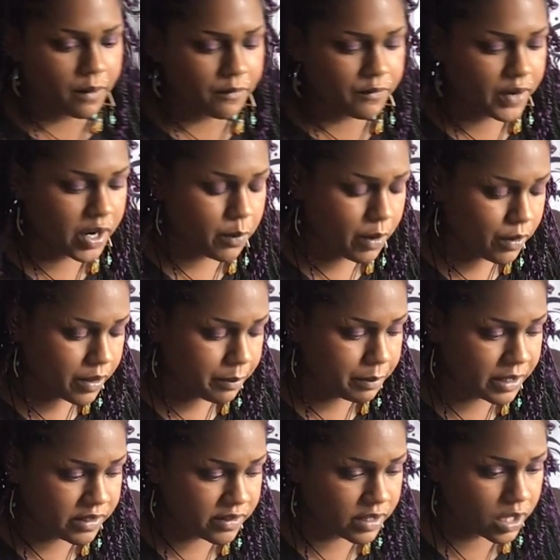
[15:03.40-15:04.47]
Very well could
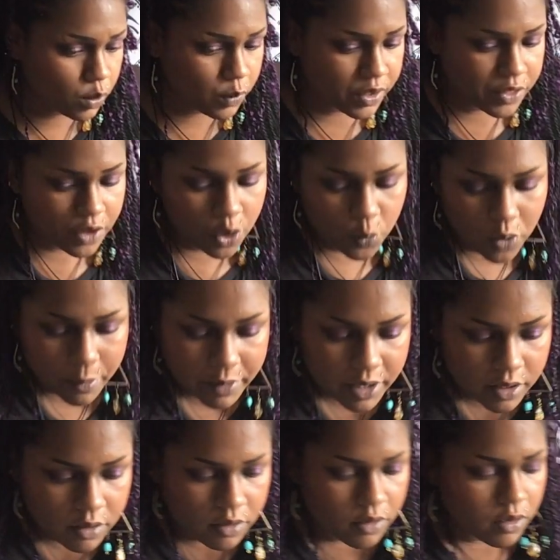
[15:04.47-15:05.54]
be dealing with a
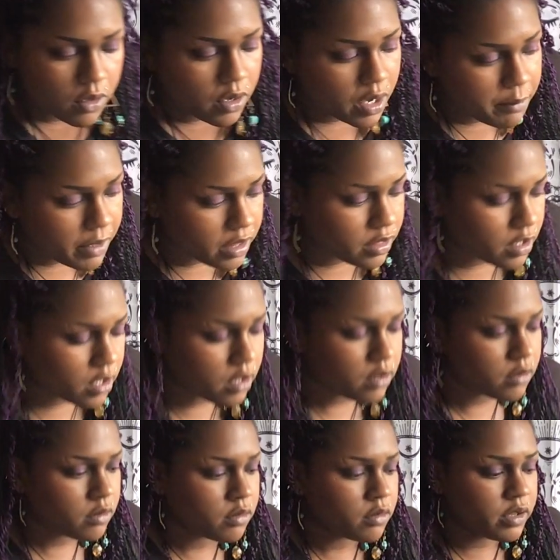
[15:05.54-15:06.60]
woman, a mother,
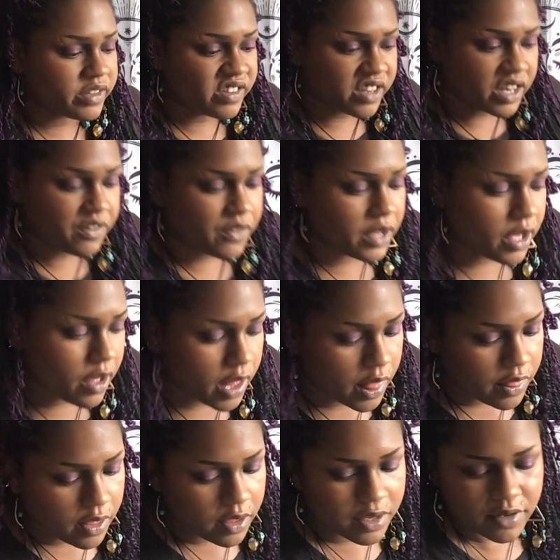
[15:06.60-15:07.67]
a significant
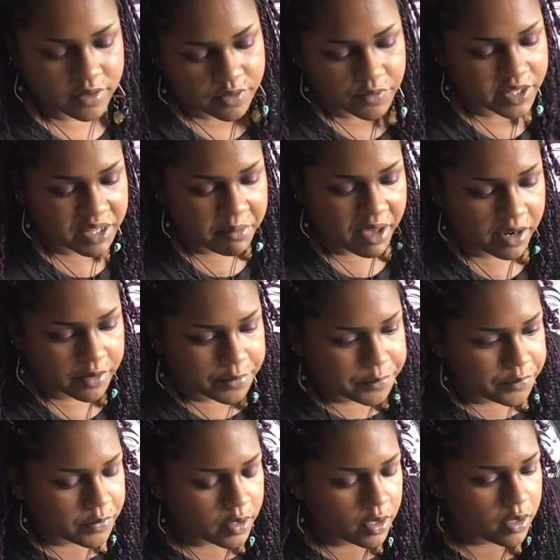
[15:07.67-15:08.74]
other. It doesn't really matter.
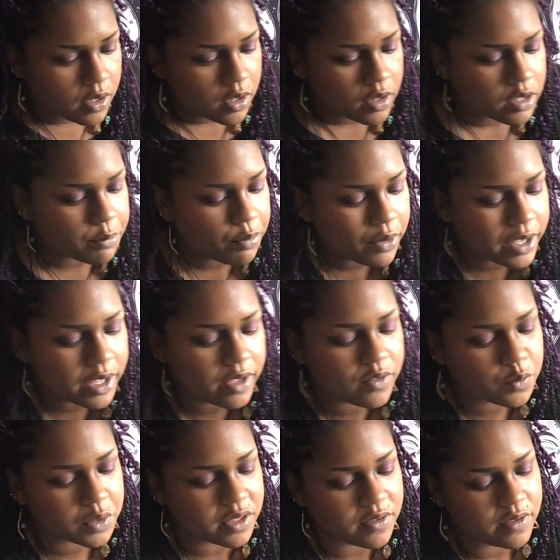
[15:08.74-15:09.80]
The point
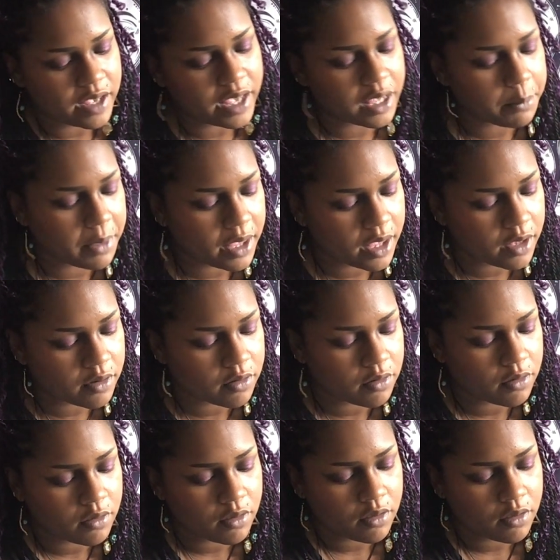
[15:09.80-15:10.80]
is, with this hangman,